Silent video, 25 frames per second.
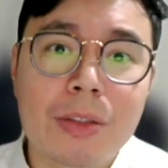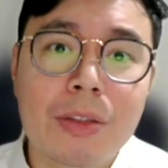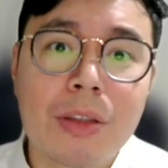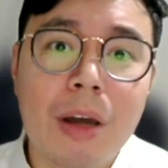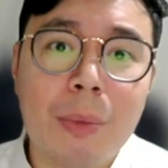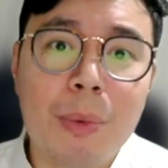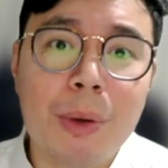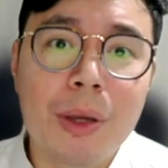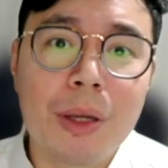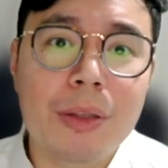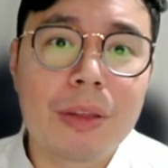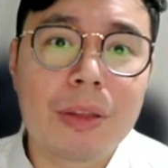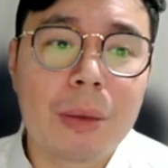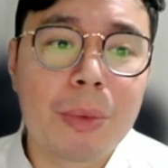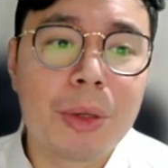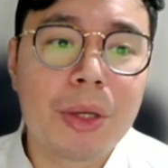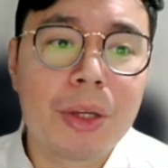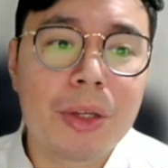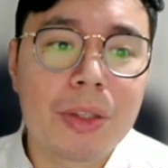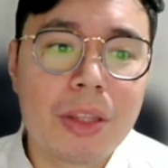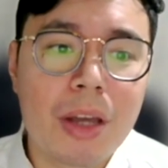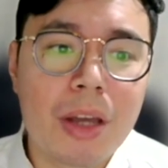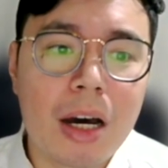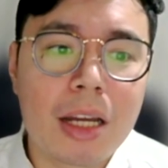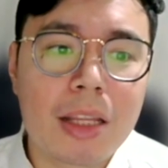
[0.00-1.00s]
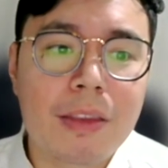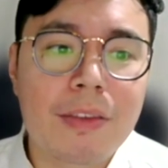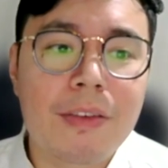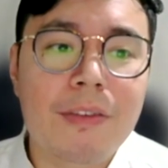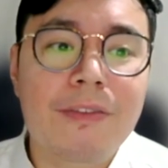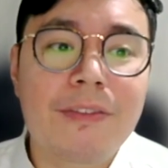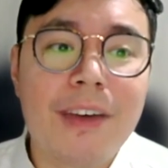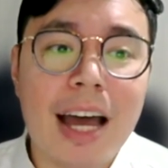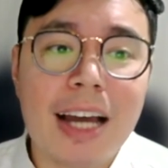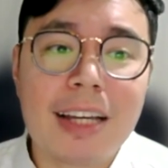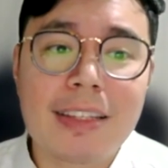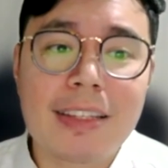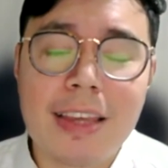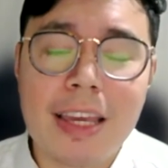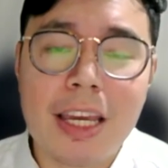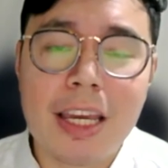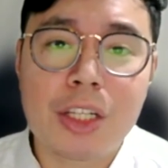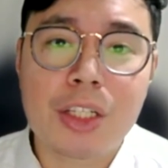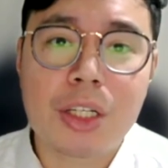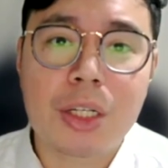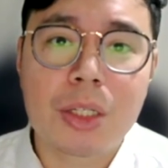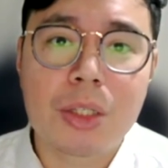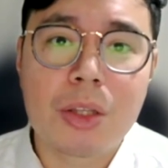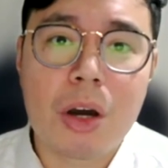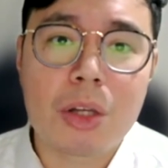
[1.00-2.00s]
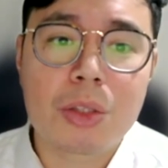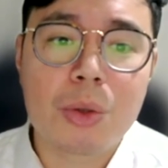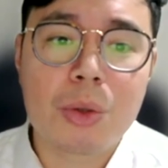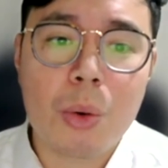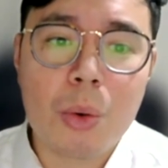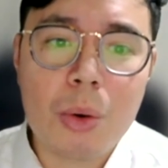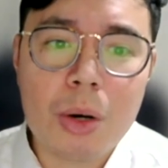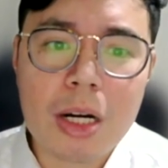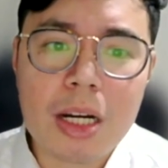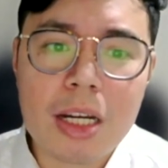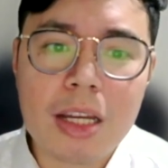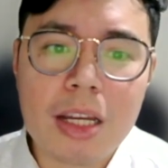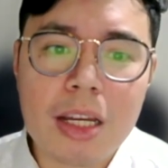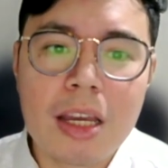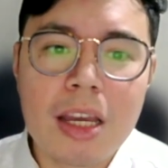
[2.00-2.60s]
www.factsasia.org